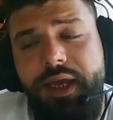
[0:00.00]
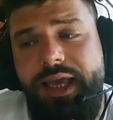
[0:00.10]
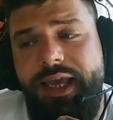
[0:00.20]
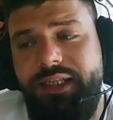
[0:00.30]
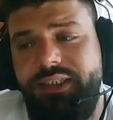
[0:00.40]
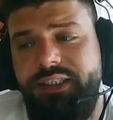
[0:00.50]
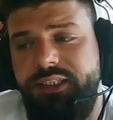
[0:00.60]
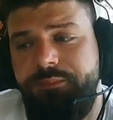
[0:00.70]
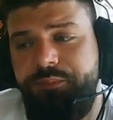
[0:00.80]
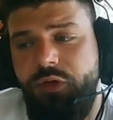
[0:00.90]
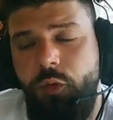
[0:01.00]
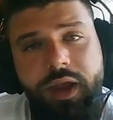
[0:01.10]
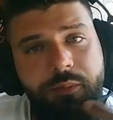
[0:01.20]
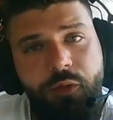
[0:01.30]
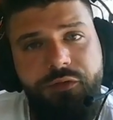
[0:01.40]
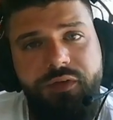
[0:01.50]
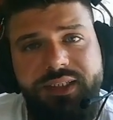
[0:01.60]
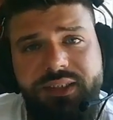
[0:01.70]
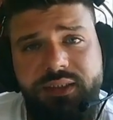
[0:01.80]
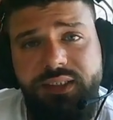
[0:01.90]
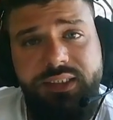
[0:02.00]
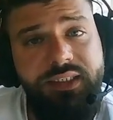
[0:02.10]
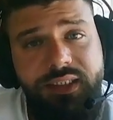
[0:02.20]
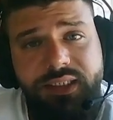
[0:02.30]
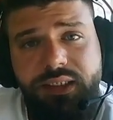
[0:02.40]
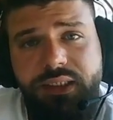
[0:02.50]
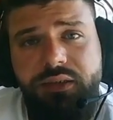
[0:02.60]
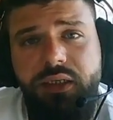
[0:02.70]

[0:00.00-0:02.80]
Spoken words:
It is way more fast. It is instant.